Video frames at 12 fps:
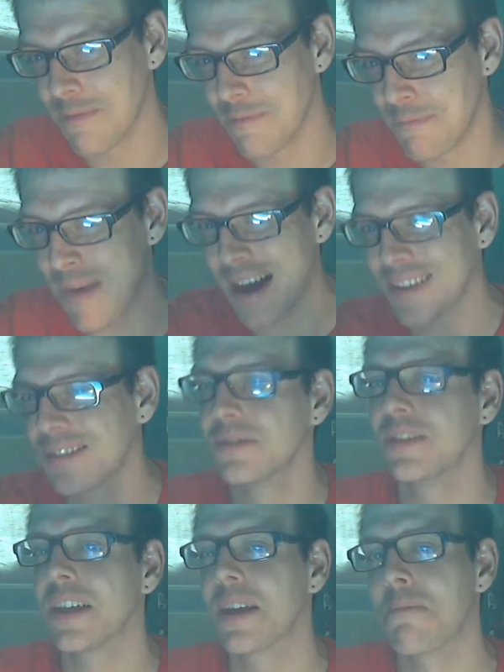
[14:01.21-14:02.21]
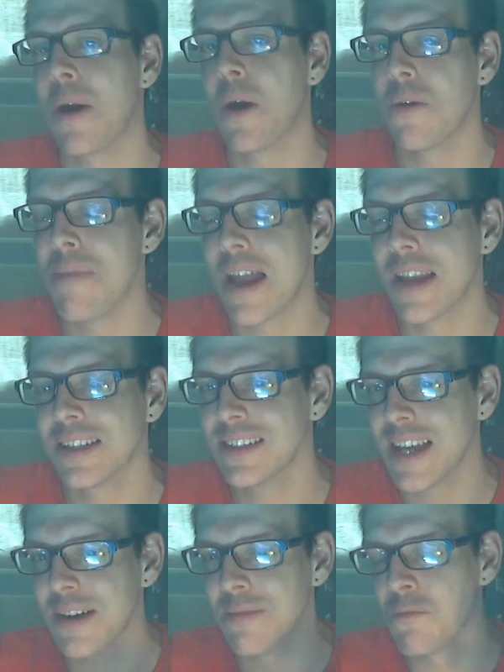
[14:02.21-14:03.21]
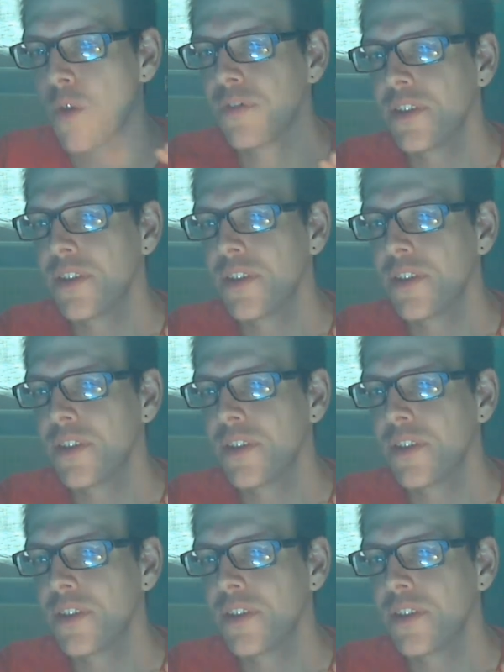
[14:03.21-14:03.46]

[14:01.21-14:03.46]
massive like amount of melons. You're getting more of